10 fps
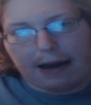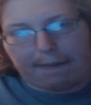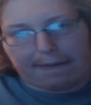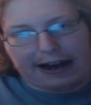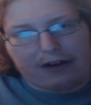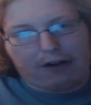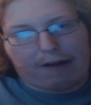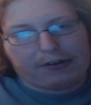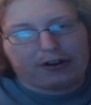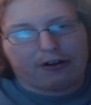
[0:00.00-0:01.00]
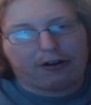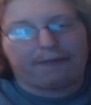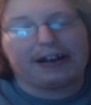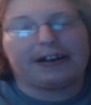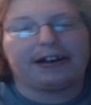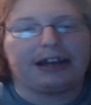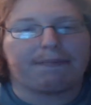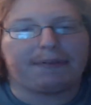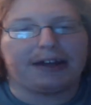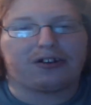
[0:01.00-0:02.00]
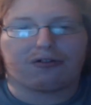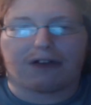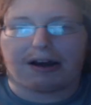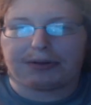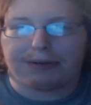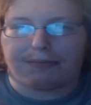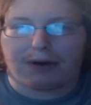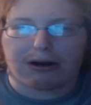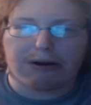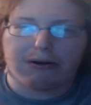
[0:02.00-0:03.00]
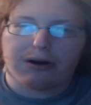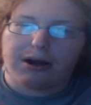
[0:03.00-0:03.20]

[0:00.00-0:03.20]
A brand new episode of Into the Abyss drops tomorrow.